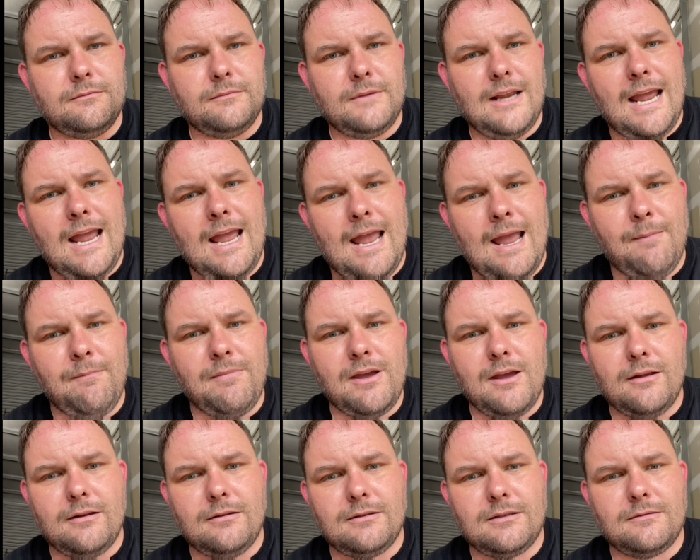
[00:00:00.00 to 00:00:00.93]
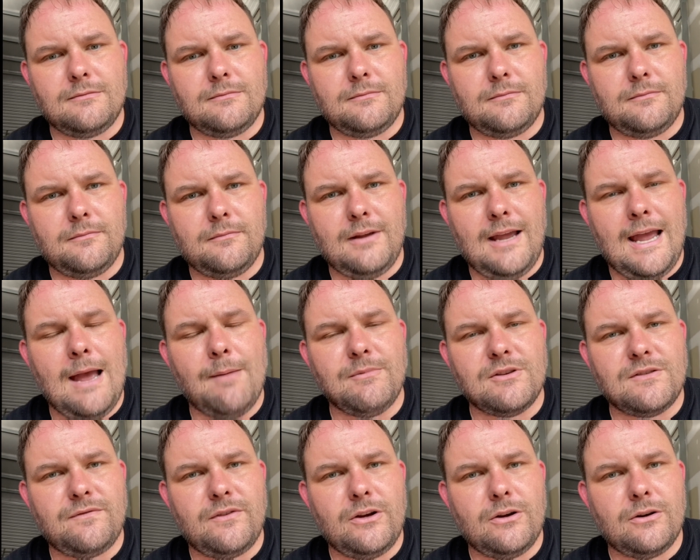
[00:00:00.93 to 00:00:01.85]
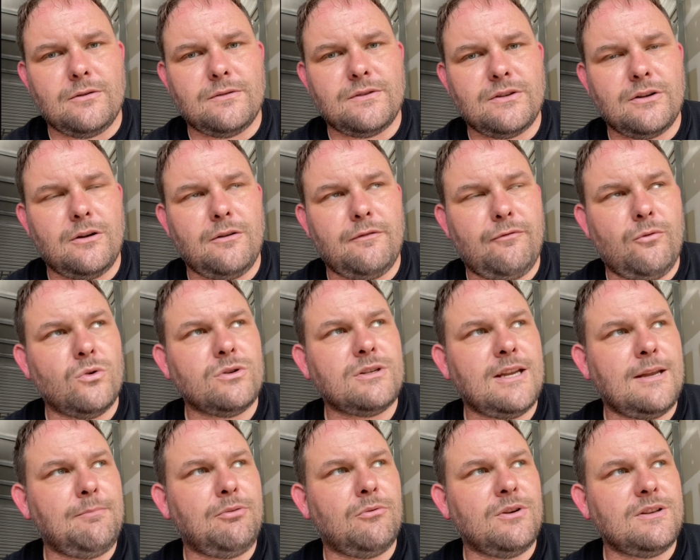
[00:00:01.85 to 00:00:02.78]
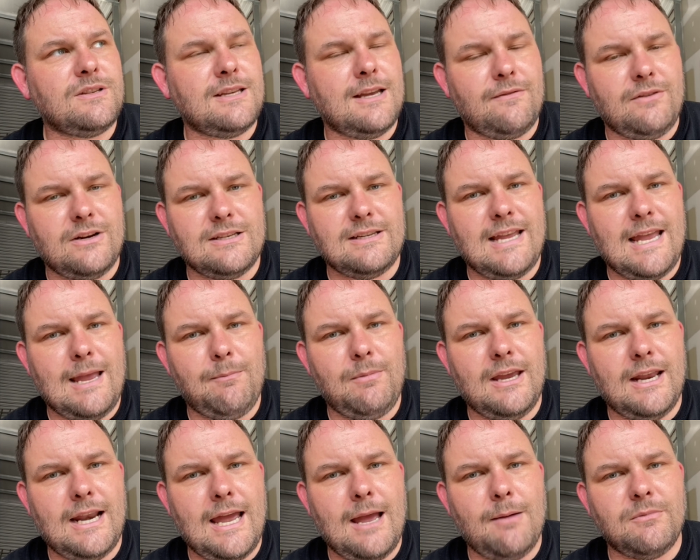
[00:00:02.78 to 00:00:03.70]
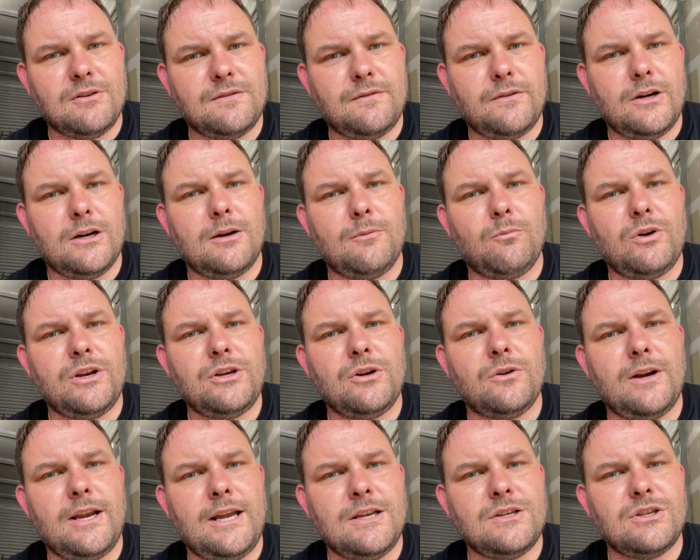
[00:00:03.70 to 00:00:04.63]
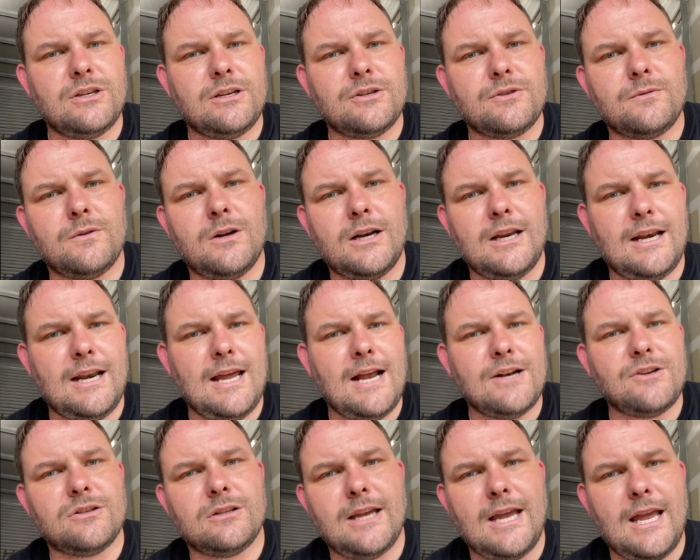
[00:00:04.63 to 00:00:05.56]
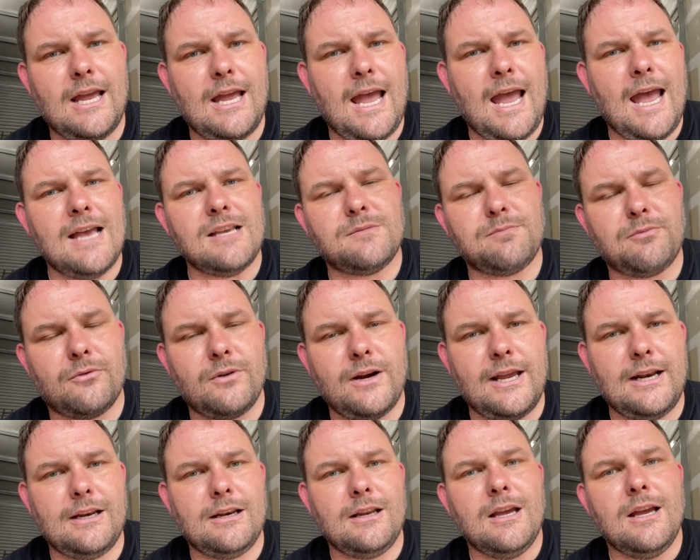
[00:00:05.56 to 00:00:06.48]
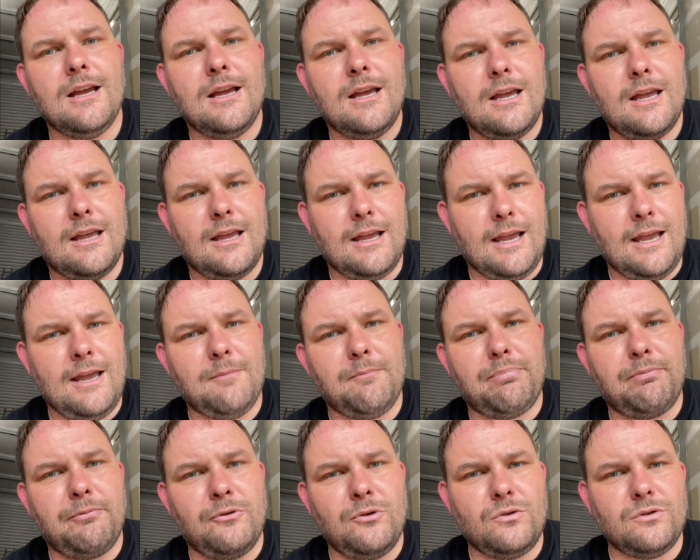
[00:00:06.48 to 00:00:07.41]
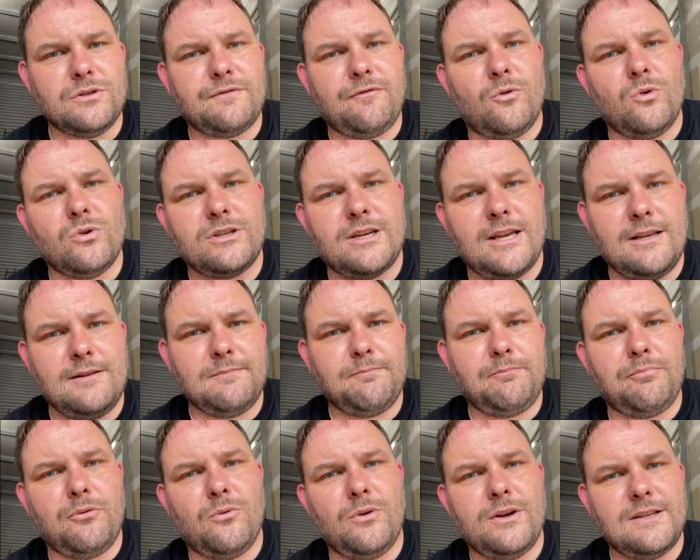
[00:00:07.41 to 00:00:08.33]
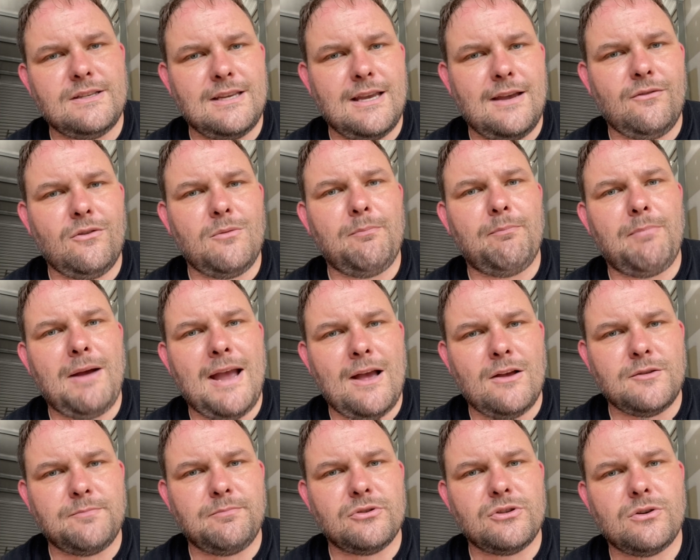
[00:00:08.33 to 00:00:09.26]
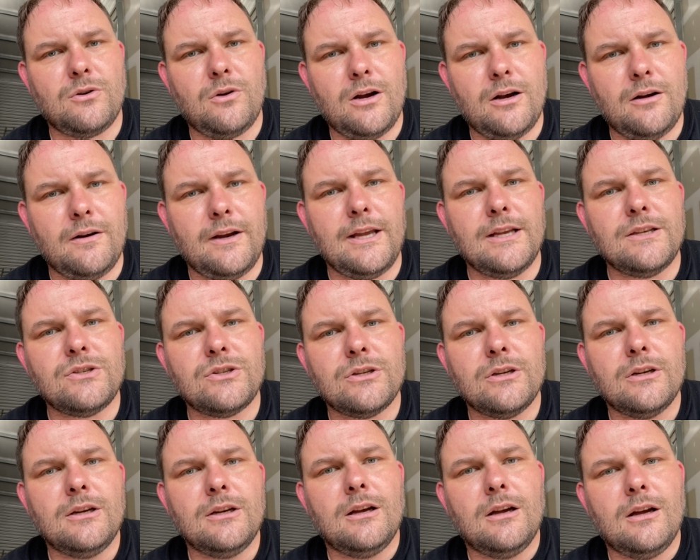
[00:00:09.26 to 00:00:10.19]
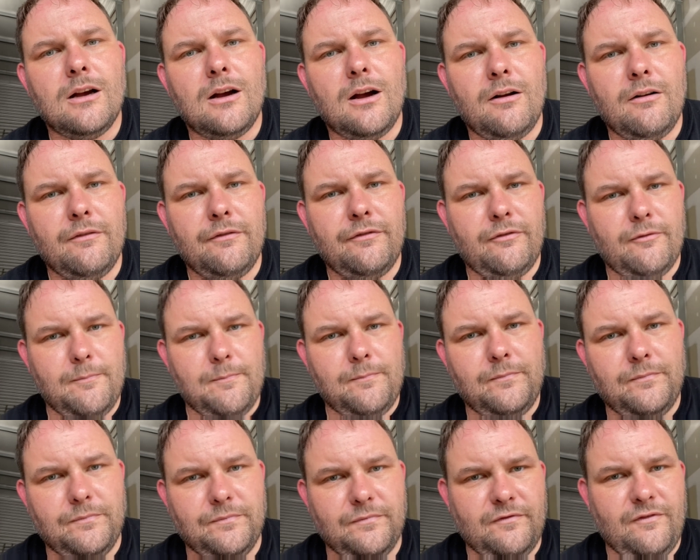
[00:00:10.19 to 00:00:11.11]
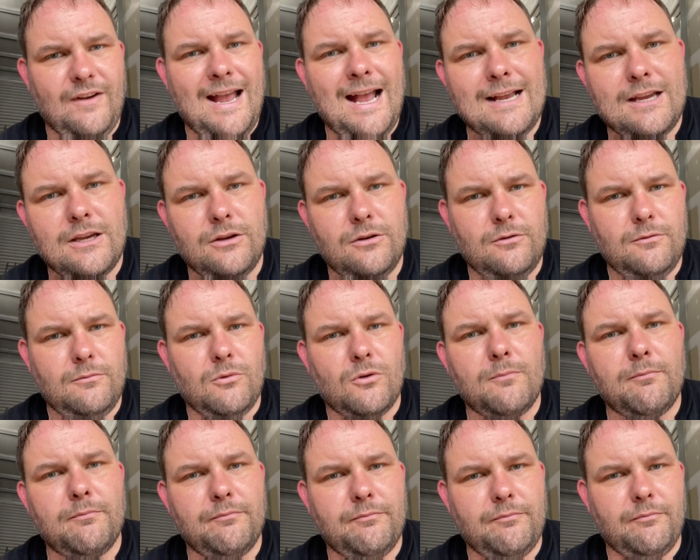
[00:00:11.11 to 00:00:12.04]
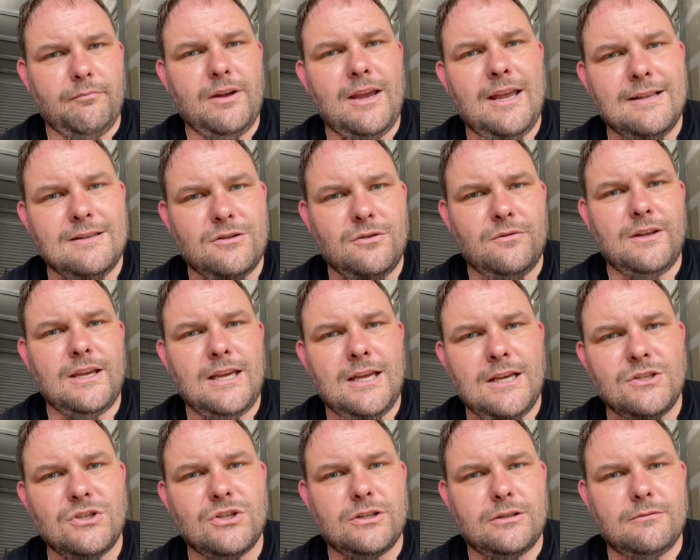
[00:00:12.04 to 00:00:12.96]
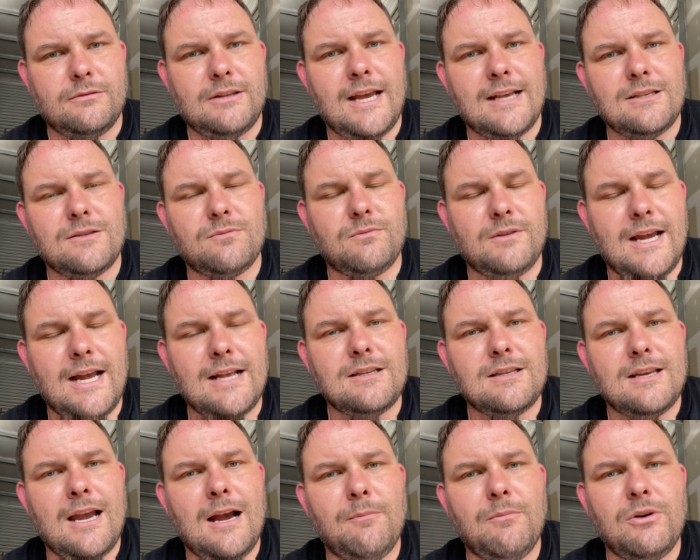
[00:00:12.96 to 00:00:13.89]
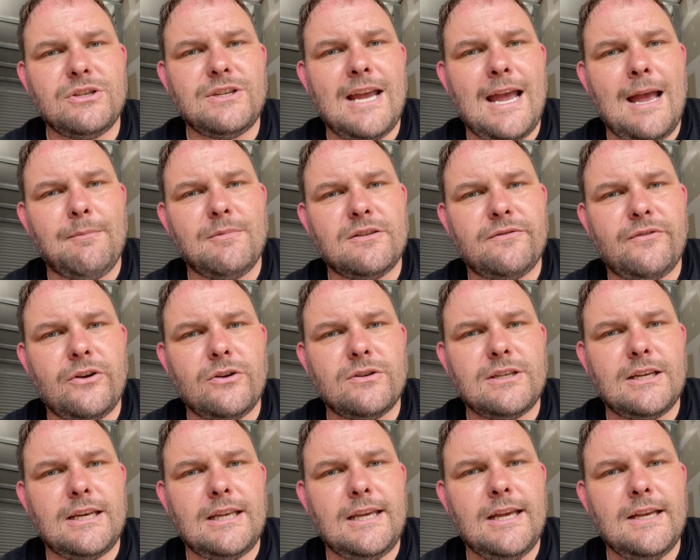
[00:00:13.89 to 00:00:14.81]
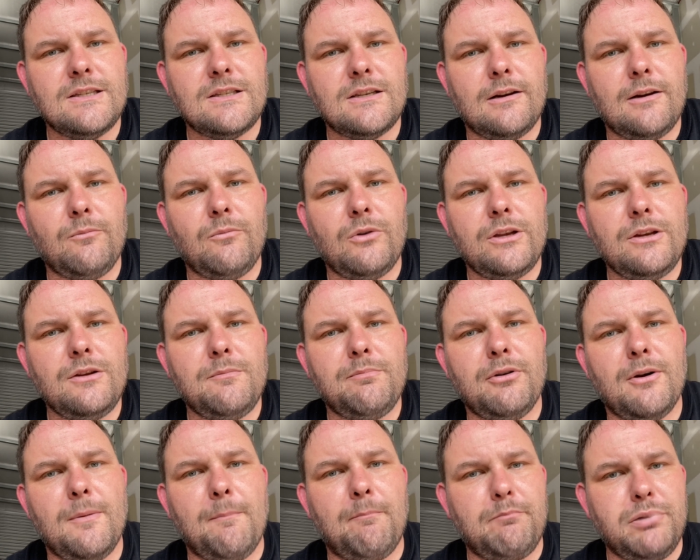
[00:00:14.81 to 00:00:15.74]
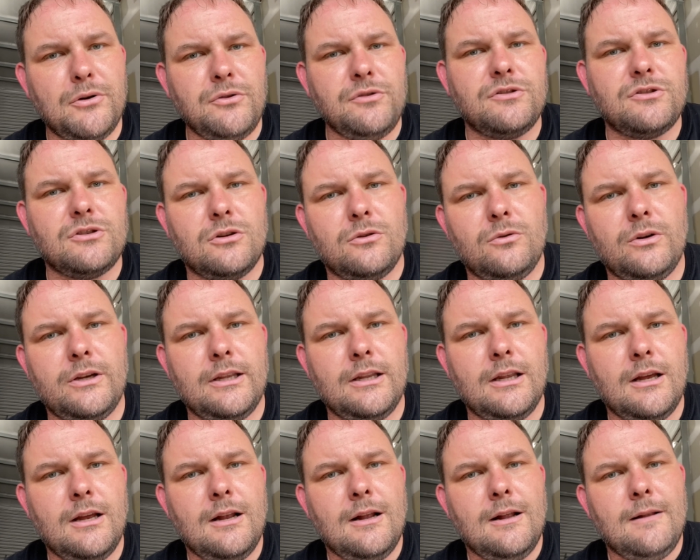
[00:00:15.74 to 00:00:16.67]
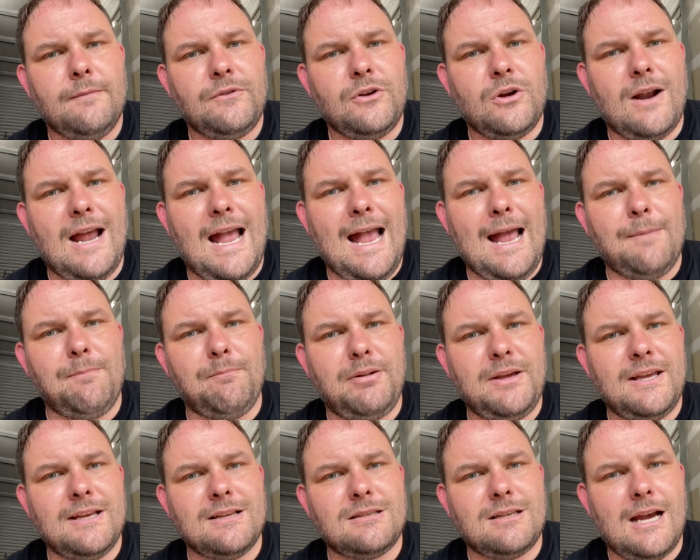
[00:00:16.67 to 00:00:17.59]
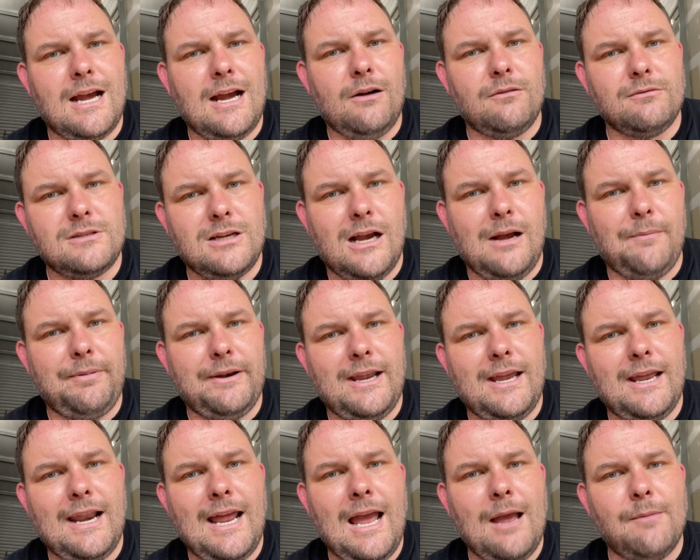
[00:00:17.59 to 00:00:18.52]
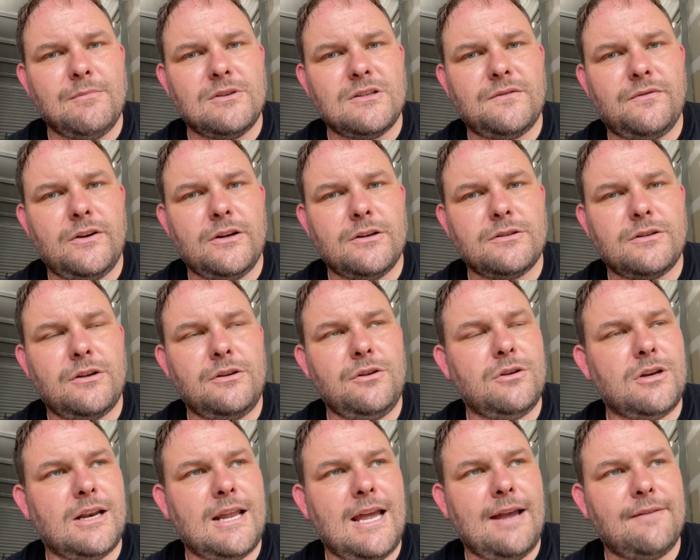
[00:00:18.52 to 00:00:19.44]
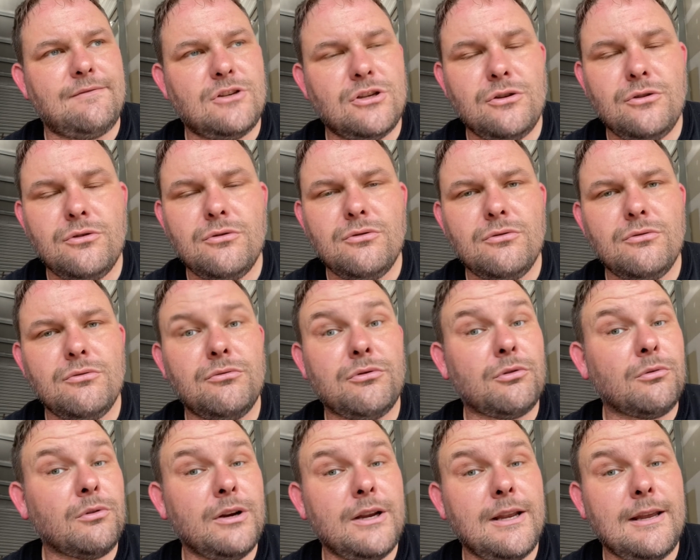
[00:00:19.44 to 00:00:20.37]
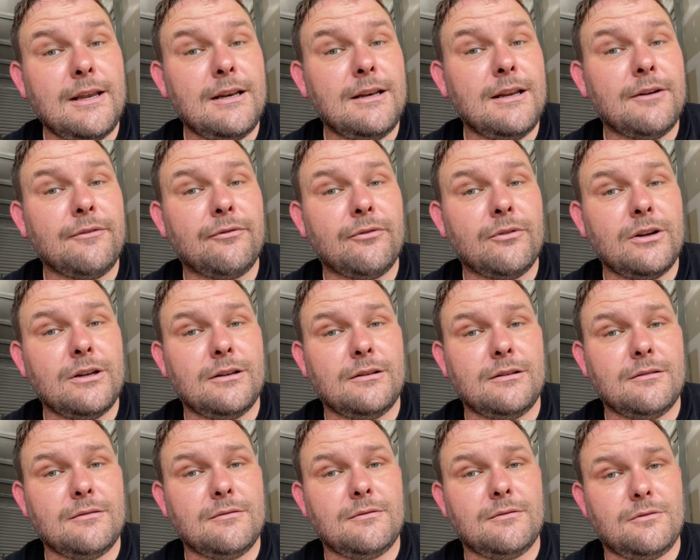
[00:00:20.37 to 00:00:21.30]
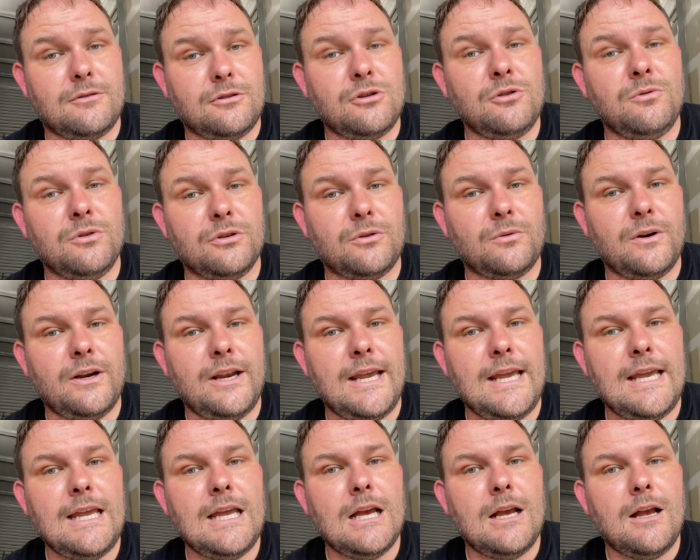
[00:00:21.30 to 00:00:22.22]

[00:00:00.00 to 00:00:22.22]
ambient atmosphere. So 14.7 is ambient atmosphere, and when your engine is running naturally aspirated, it pulls 14.7 pounds per square inch of vacuum or into the engine. That's how much atmosphere is in the engine. And when you put boost to it, you're adding PSI on top of that atmosphere, so you can have two or three